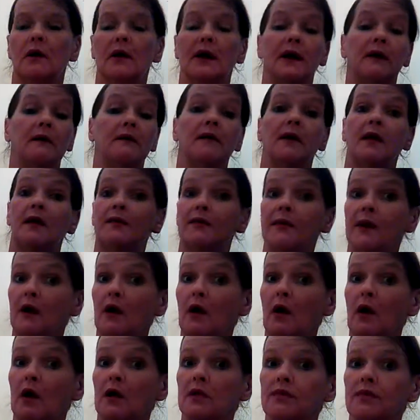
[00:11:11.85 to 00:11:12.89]
Even if they're
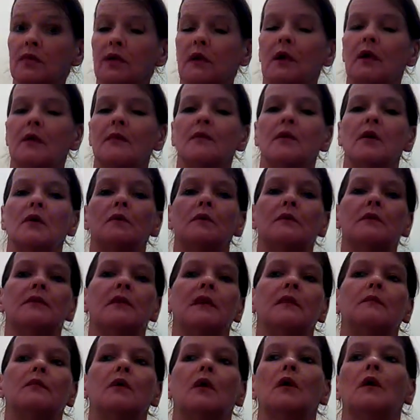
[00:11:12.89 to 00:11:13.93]
called normal when
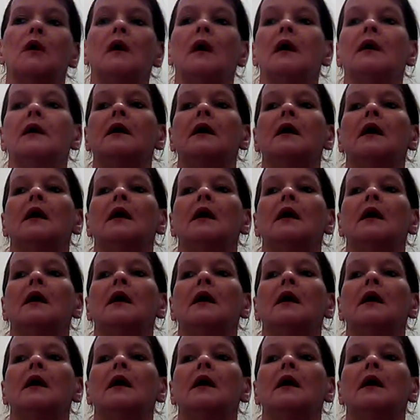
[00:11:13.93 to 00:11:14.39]
they're born,